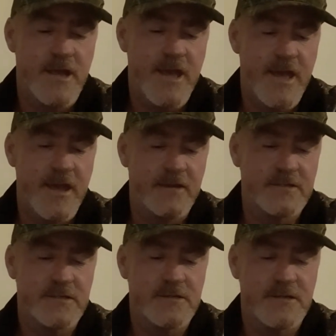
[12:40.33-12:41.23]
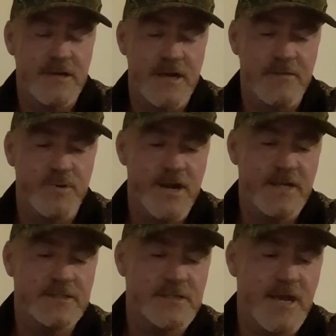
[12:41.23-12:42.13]
and other
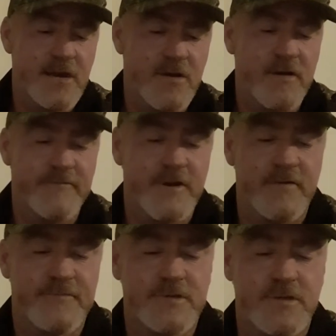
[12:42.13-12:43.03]
brands, and I've